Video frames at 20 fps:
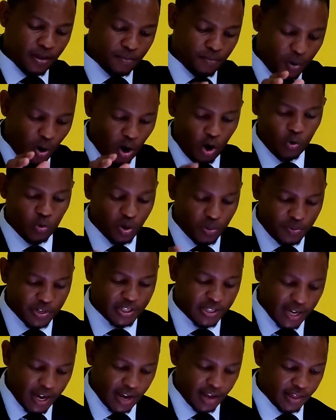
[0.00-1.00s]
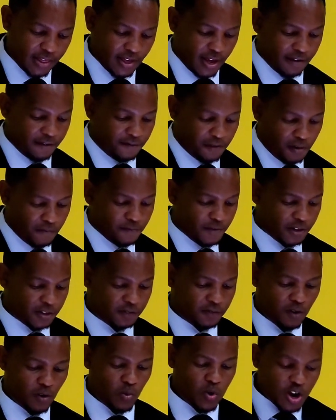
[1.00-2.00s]
Paul would be saying then from verse
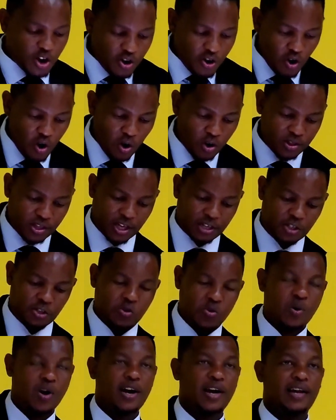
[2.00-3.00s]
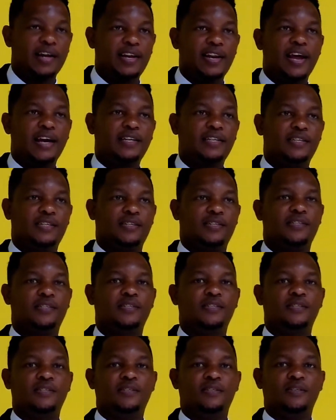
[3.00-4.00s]
4 We know that you are elected,
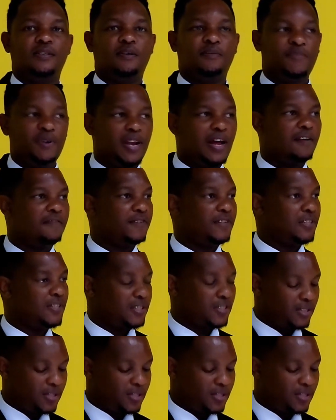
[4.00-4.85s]
beloved,